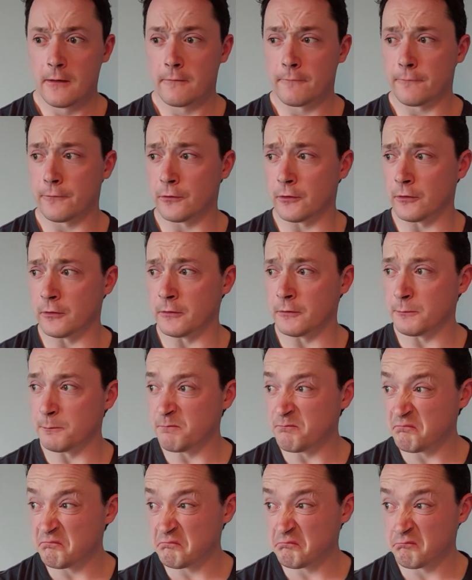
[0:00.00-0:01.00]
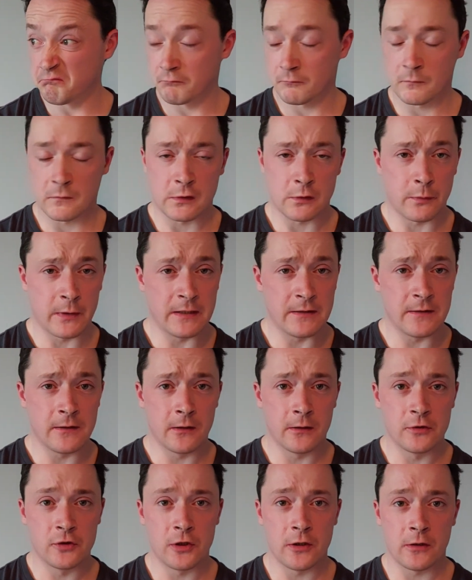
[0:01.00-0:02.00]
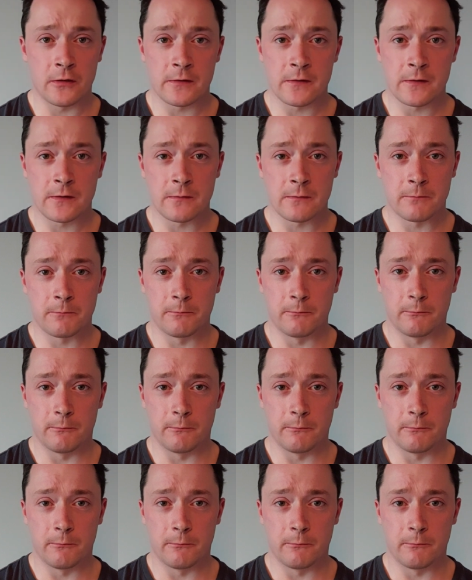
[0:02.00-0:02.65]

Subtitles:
for 20 odd years.